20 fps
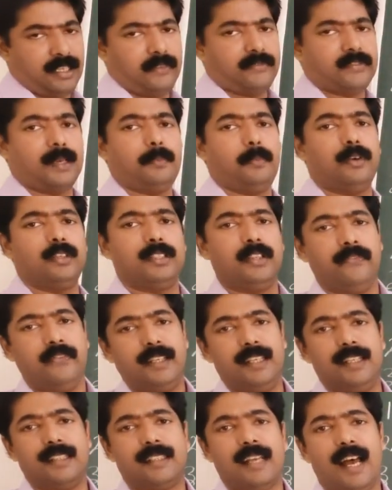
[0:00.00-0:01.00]
if
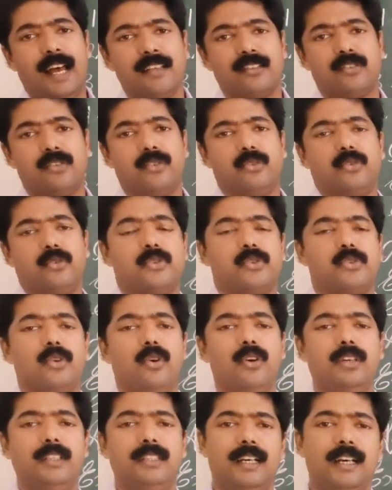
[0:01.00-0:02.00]
it is asked to
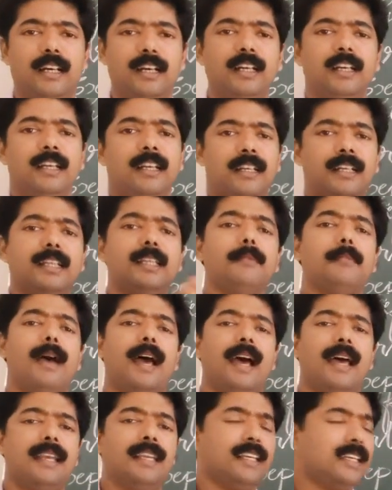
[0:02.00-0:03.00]
show the
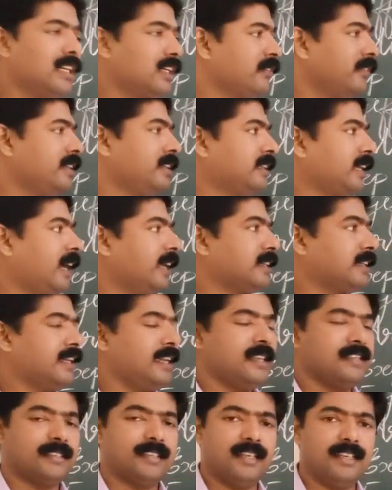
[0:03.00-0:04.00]
demand curve in that
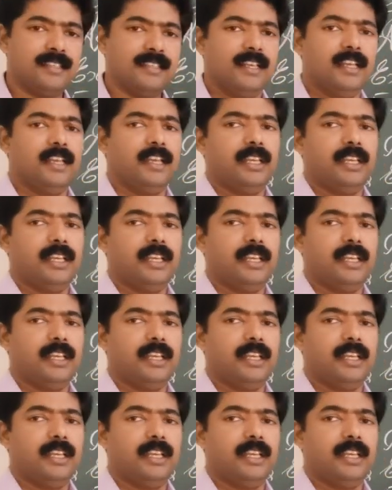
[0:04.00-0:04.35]
cases,